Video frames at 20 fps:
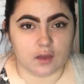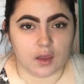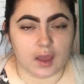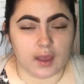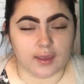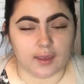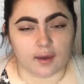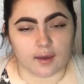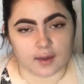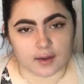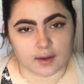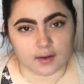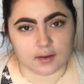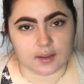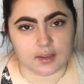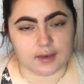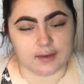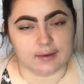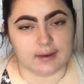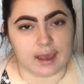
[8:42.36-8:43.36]
I got
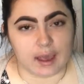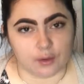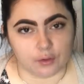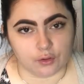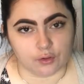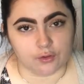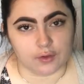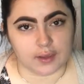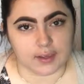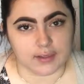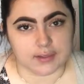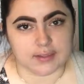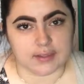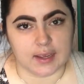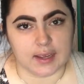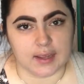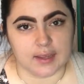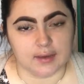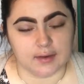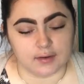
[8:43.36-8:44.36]
in Owl Crates,
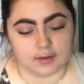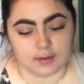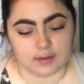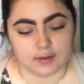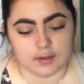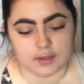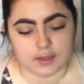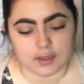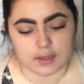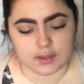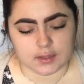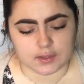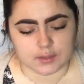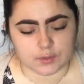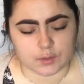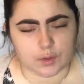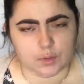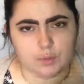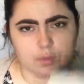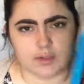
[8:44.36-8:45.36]
and this
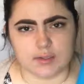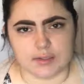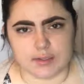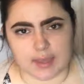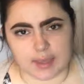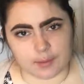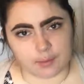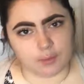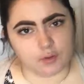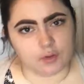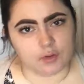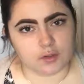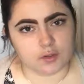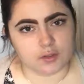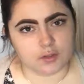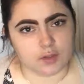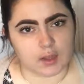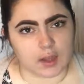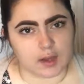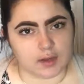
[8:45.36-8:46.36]
one was
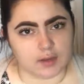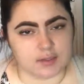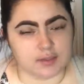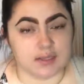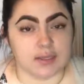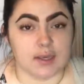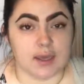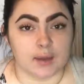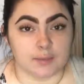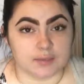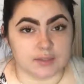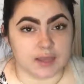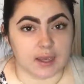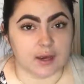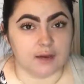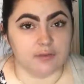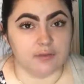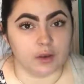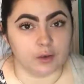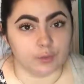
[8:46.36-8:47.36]
April's, and it's The
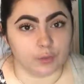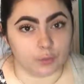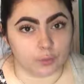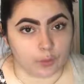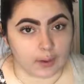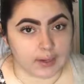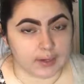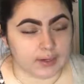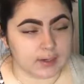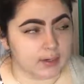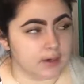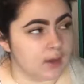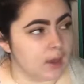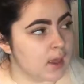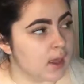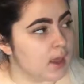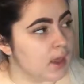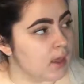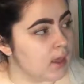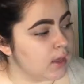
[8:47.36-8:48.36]
Upside of Unrequited
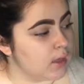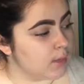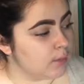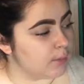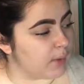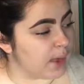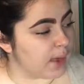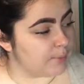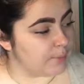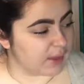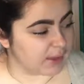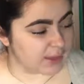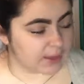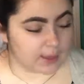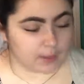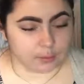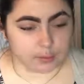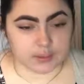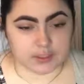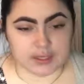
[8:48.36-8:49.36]
by Becky
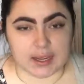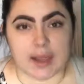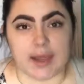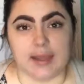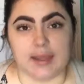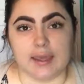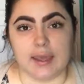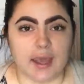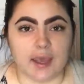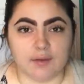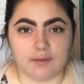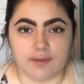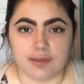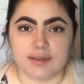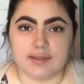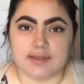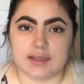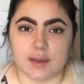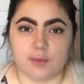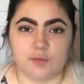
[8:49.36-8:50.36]
Albertalli. I
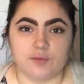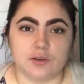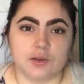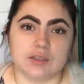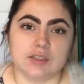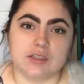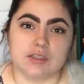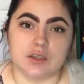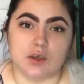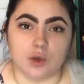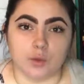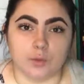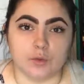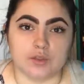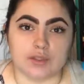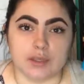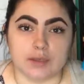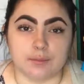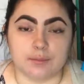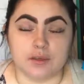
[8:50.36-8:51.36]
read Simon versus the Homo
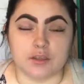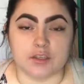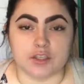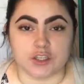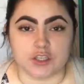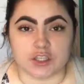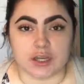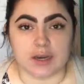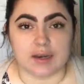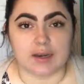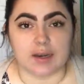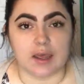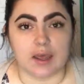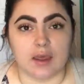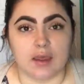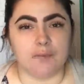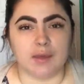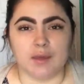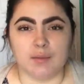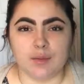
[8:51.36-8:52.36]
Sapiens Agenda
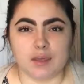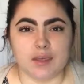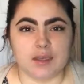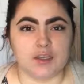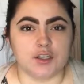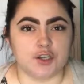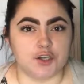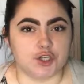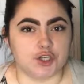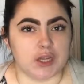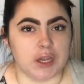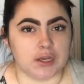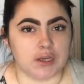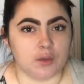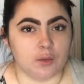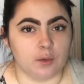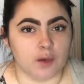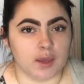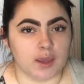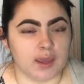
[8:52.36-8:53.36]
maybe in
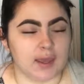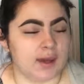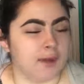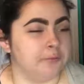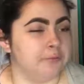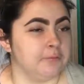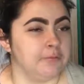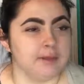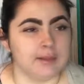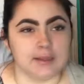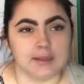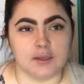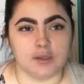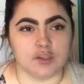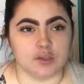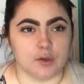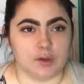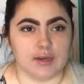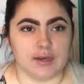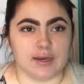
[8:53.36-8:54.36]
January and I really
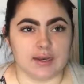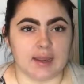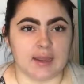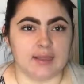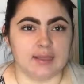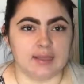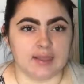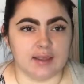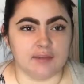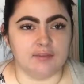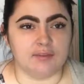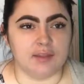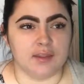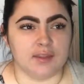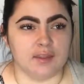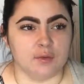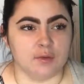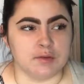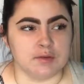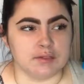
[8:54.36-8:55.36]
enjoyed it. I love
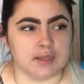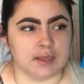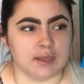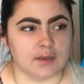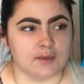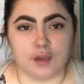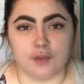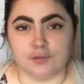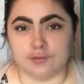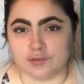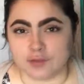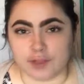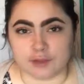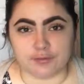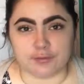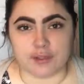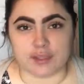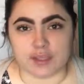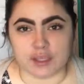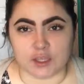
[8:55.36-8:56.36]
that there was like a
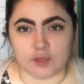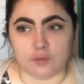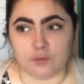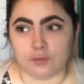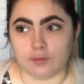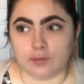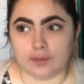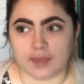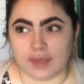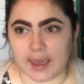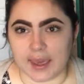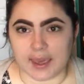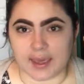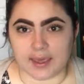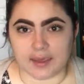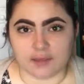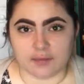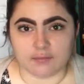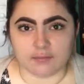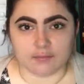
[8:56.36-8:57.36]
fluffy, cute,
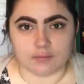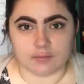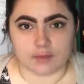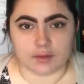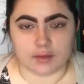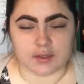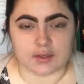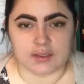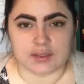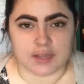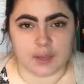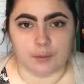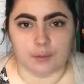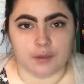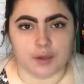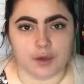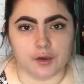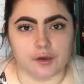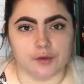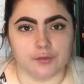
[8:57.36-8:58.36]
gay
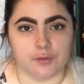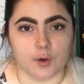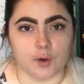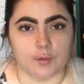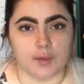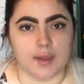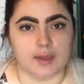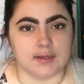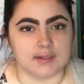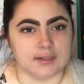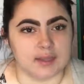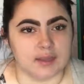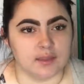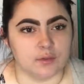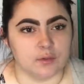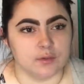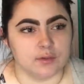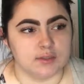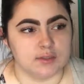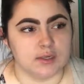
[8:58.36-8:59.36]
contemporary romance and
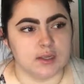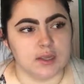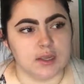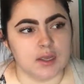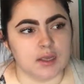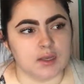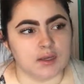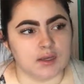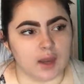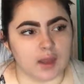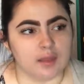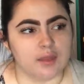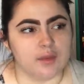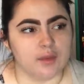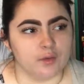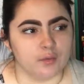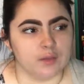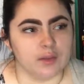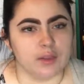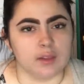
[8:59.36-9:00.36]
there was
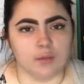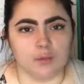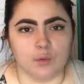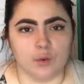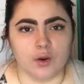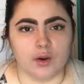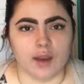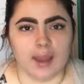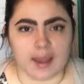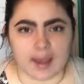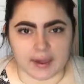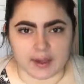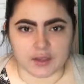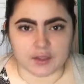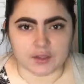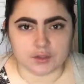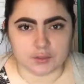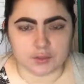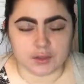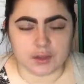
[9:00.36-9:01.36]
nothing really more added
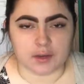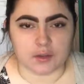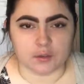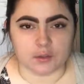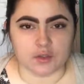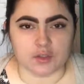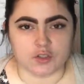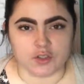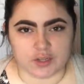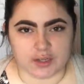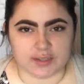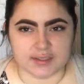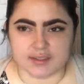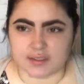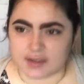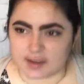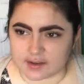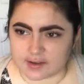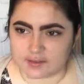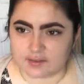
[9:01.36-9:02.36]
to it. It was just